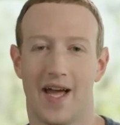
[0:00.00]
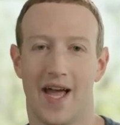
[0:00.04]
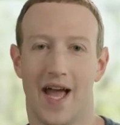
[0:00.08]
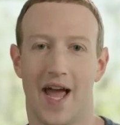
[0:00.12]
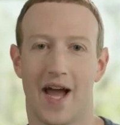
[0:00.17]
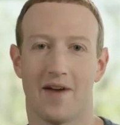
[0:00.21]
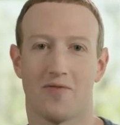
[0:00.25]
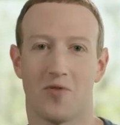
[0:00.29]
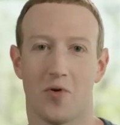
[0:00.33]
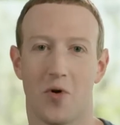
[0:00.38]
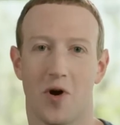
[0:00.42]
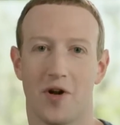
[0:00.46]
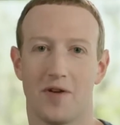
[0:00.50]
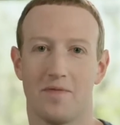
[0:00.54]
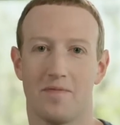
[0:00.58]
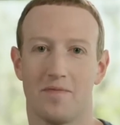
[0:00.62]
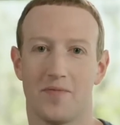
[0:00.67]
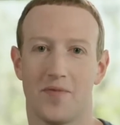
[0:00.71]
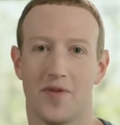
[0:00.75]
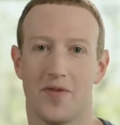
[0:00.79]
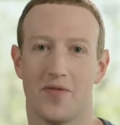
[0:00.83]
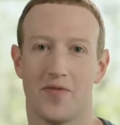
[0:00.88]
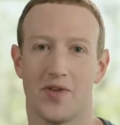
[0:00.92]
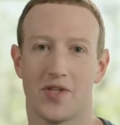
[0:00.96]
Hey
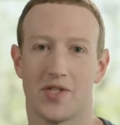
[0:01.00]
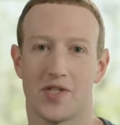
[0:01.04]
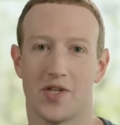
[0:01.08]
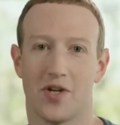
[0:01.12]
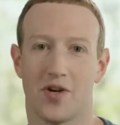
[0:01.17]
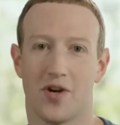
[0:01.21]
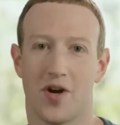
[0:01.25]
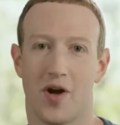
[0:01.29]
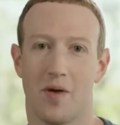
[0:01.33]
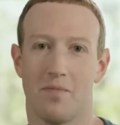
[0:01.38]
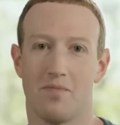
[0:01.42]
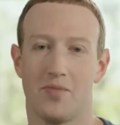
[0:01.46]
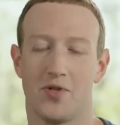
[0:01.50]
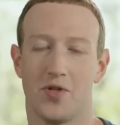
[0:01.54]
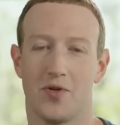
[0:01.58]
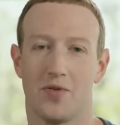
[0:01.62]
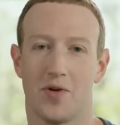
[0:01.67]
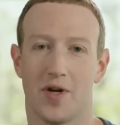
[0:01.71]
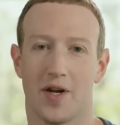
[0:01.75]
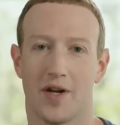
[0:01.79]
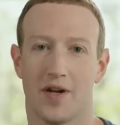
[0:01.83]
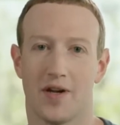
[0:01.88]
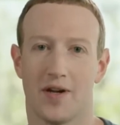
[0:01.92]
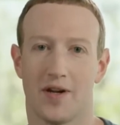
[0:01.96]
everyone, this year I'm
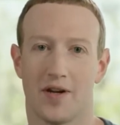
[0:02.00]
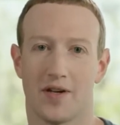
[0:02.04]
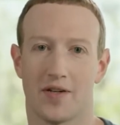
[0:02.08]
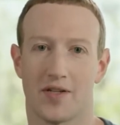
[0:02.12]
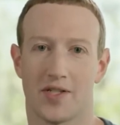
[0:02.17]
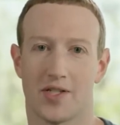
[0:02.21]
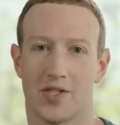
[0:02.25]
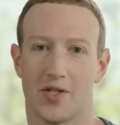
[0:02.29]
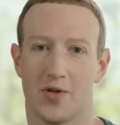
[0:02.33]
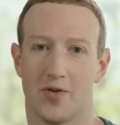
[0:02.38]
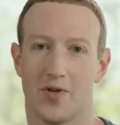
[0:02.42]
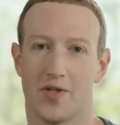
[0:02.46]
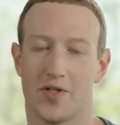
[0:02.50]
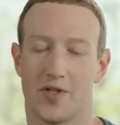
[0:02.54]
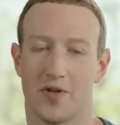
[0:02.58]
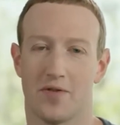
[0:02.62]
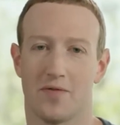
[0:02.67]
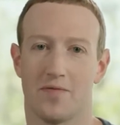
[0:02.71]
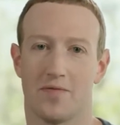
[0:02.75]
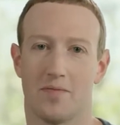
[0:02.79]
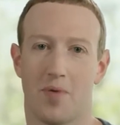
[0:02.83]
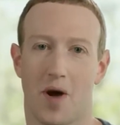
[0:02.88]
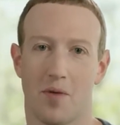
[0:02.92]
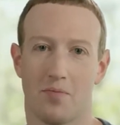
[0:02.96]
doing a series
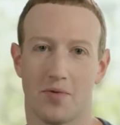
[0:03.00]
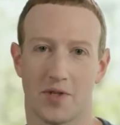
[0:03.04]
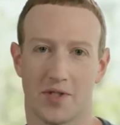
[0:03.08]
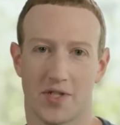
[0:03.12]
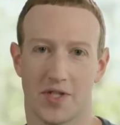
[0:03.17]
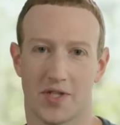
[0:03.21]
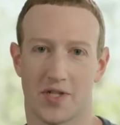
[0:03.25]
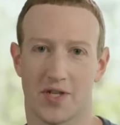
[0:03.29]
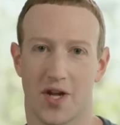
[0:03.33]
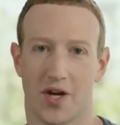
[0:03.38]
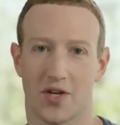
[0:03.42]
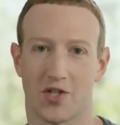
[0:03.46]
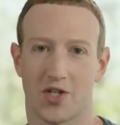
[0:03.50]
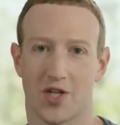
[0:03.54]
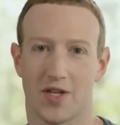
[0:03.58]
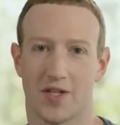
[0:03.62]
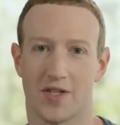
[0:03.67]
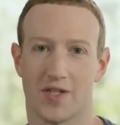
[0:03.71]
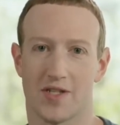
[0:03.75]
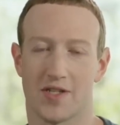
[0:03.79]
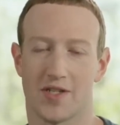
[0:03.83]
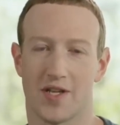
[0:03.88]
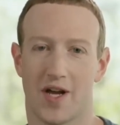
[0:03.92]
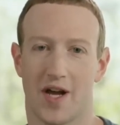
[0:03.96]
of public
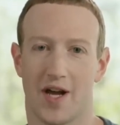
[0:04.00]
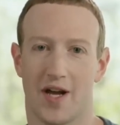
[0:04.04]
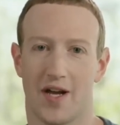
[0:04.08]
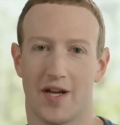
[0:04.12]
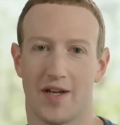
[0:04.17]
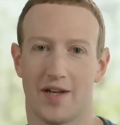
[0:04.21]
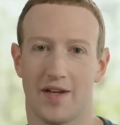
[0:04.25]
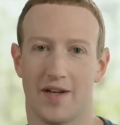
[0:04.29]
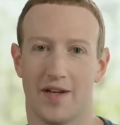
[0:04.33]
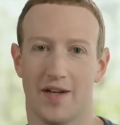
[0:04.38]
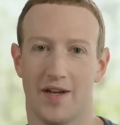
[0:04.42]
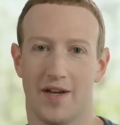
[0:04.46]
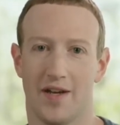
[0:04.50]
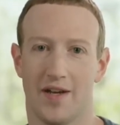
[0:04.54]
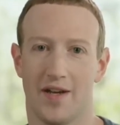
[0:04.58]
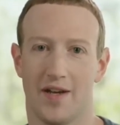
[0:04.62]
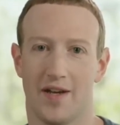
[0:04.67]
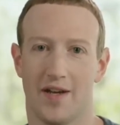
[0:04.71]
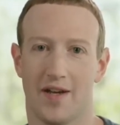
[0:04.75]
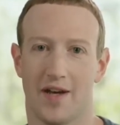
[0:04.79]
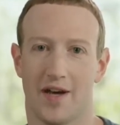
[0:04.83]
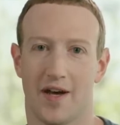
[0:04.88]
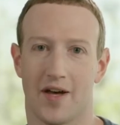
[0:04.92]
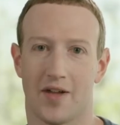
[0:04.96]
discussions on
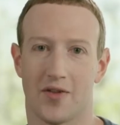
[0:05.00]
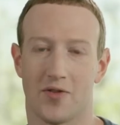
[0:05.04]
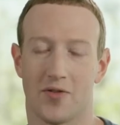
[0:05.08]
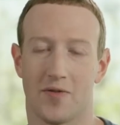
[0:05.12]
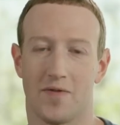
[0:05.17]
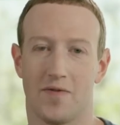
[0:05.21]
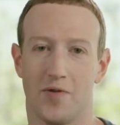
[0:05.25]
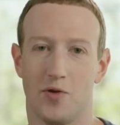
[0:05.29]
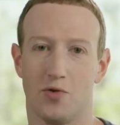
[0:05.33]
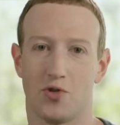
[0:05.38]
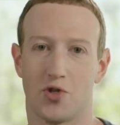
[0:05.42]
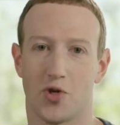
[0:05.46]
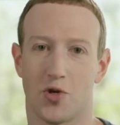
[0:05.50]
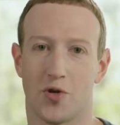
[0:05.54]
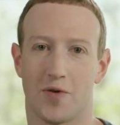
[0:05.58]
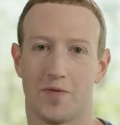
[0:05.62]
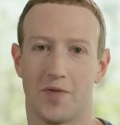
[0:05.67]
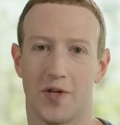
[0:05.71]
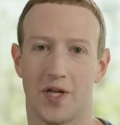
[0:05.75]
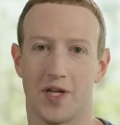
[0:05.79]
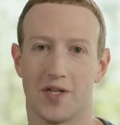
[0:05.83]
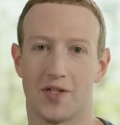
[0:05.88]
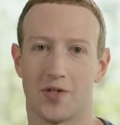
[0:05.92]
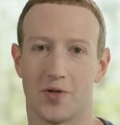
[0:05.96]
the future
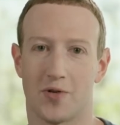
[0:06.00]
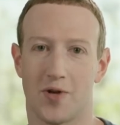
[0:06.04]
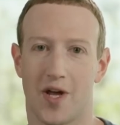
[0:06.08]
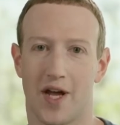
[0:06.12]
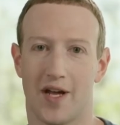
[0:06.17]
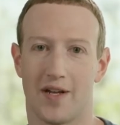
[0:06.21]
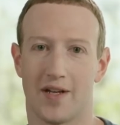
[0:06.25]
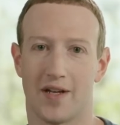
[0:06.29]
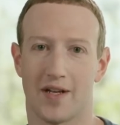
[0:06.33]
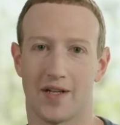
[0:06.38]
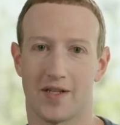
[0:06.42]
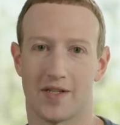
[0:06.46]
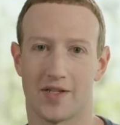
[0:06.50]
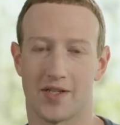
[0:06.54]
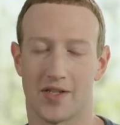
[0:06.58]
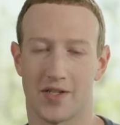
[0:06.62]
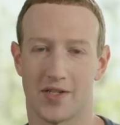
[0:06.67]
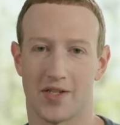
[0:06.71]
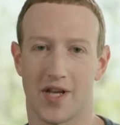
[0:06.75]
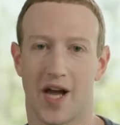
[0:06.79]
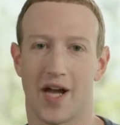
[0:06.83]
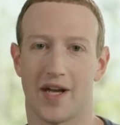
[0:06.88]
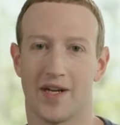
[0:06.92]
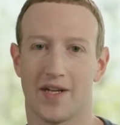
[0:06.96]
of the internet and
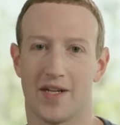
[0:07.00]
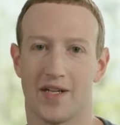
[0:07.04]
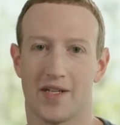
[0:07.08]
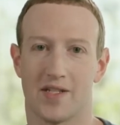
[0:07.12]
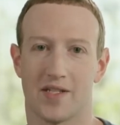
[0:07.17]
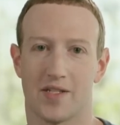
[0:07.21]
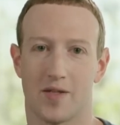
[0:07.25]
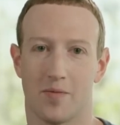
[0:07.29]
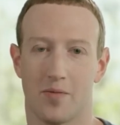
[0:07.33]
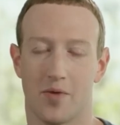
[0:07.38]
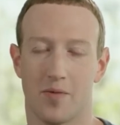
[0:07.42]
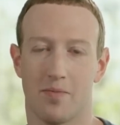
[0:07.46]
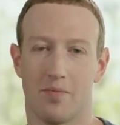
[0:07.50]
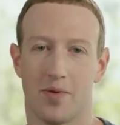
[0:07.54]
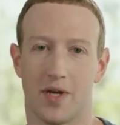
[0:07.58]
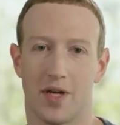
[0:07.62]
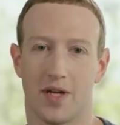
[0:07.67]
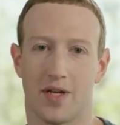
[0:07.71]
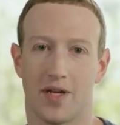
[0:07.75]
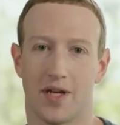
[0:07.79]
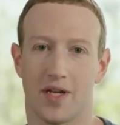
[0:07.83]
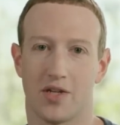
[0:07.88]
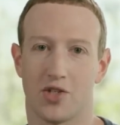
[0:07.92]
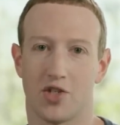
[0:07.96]
society and some of the
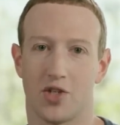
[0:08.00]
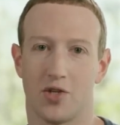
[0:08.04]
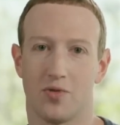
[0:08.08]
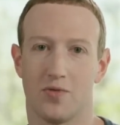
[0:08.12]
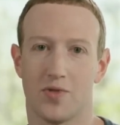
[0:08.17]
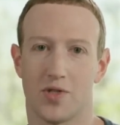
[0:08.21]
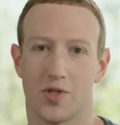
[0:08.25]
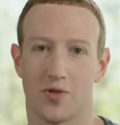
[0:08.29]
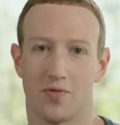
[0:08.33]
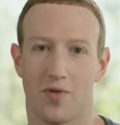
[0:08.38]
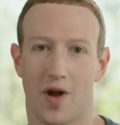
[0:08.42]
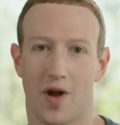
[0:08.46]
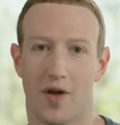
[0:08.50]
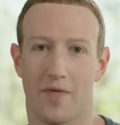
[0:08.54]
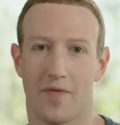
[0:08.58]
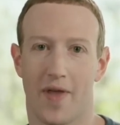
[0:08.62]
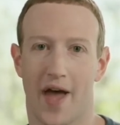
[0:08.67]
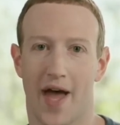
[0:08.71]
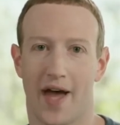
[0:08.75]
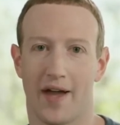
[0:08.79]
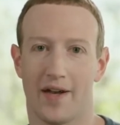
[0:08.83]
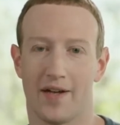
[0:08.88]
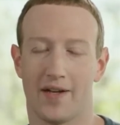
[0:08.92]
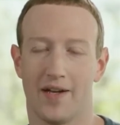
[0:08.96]
big issues around
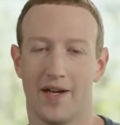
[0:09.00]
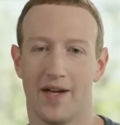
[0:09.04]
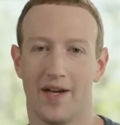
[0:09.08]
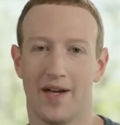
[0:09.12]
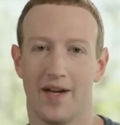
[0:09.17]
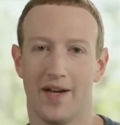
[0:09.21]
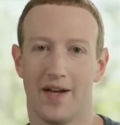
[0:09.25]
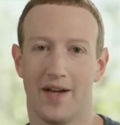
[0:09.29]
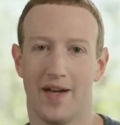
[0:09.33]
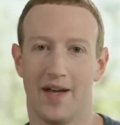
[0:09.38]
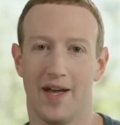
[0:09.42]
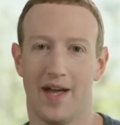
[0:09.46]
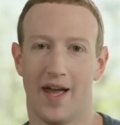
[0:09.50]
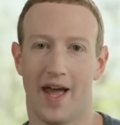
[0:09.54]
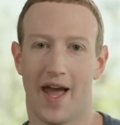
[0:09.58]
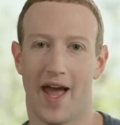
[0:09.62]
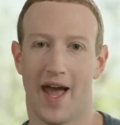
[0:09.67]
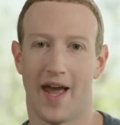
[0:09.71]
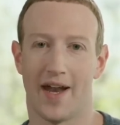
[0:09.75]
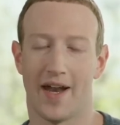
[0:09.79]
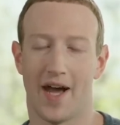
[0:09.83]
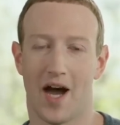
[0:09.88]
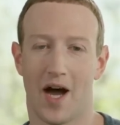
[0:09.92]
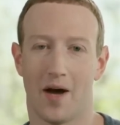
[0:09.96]
that.
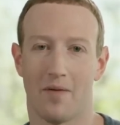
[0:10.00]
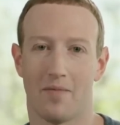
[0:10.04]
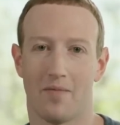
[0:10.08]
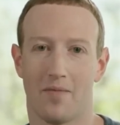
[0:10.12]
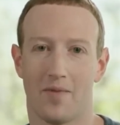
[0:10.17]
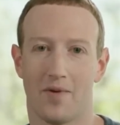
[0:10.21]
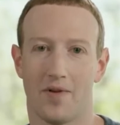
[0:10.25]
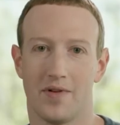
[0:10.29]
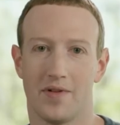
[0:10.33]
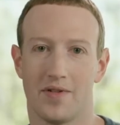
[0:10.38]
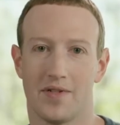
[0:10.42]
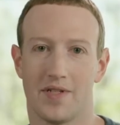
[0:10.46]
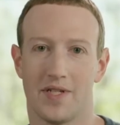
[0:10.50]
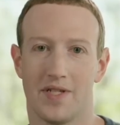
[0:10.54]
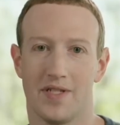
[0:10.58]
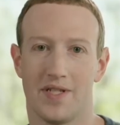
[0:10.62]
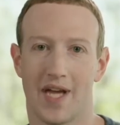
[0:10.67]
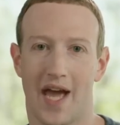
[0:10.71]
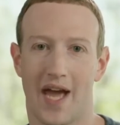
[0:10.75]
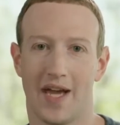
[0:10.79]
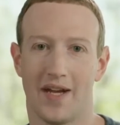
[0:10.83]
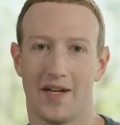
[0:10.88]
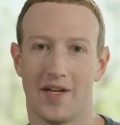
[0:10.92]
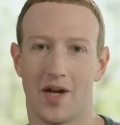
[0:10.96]
And
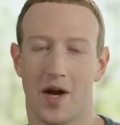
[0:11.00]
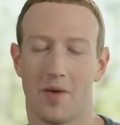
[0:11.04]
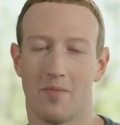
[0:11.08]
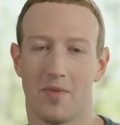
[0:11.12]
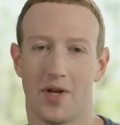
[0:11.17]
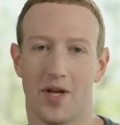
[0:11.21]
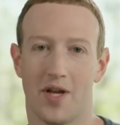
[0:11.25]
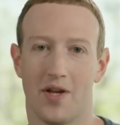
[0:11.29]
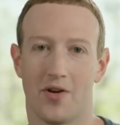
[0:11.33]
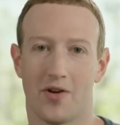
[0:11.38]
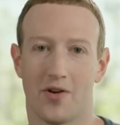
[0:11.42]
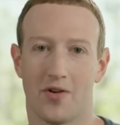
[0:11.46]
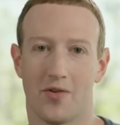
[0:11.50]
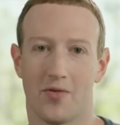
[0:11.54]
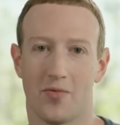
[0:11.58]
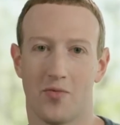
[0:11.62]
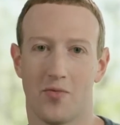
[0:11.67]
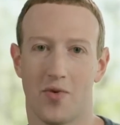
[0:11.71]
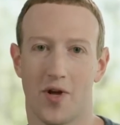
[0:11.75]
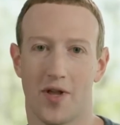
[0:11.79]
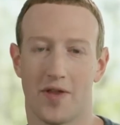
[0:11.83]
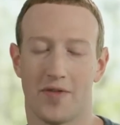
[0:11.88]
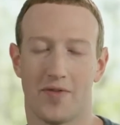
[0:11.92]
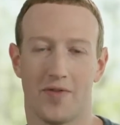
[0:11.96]
today I'm here
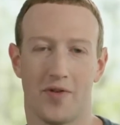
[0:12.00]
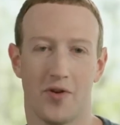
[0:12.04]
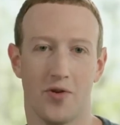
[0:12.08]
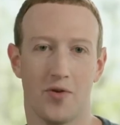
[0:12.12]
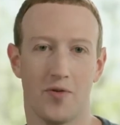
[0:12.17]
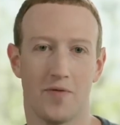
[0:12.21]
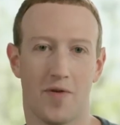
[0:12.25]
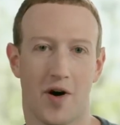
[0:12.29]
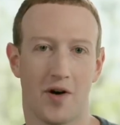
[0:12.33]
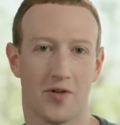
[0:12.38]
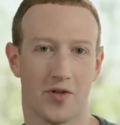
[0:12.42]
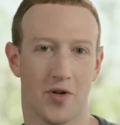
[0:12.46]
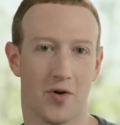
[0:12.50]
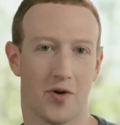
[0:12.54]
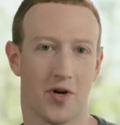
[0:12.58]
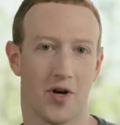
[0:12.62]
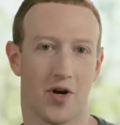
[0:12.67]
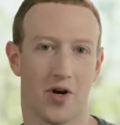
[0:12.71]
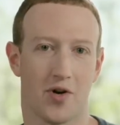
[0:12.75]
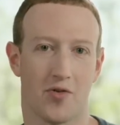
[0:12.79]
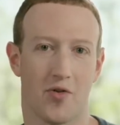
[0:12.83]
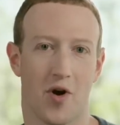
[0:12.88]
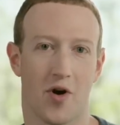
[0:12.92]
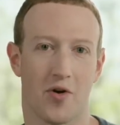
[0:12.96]
with Yuval Noah
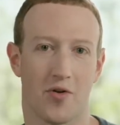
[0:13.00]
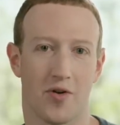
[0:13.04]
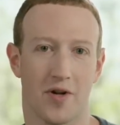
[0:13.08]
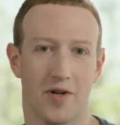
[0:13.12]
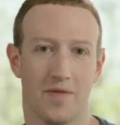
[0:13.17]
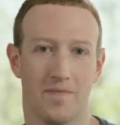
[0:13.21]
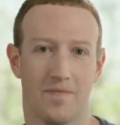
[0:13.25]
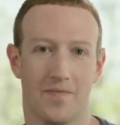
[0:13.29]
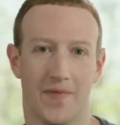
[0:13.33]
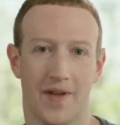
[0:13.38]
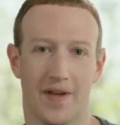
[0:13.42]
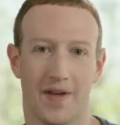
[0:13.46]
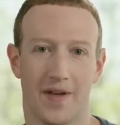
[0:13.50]
Harari,